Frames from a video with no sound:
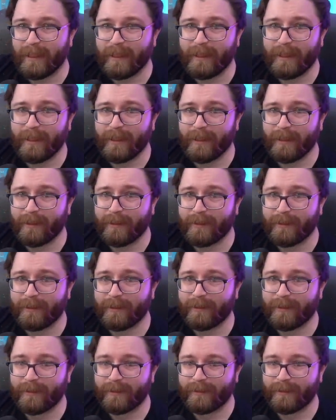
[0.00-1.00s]
Yeah,
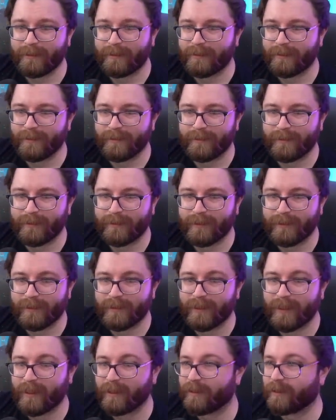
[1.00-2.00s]

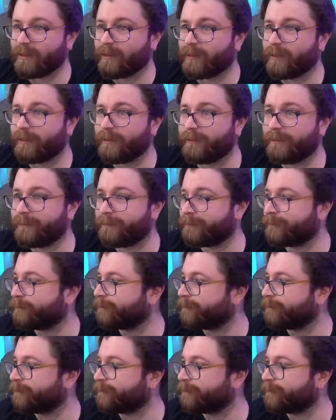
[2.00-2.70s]
that's not good.